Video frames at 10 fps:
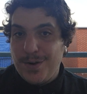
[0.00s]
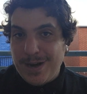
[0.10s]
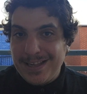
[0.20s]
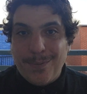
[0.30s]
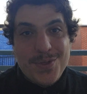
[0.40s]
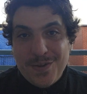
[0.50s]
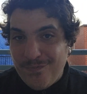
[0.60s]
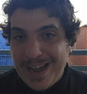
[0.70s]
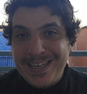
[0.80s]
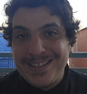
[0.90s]
Right? I wasn't
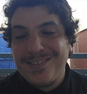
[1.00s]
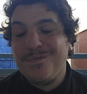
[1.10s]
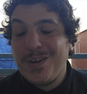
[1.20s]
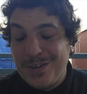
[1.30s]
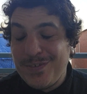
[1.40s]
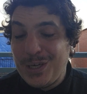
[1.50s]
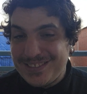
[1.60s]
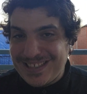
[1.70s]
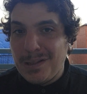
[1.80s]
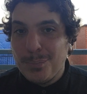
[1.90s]
invited. Very
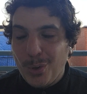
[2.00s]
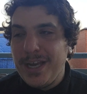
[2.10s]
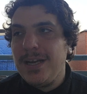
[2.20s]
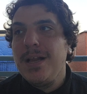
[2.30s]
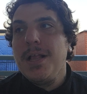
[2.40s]
sad boy.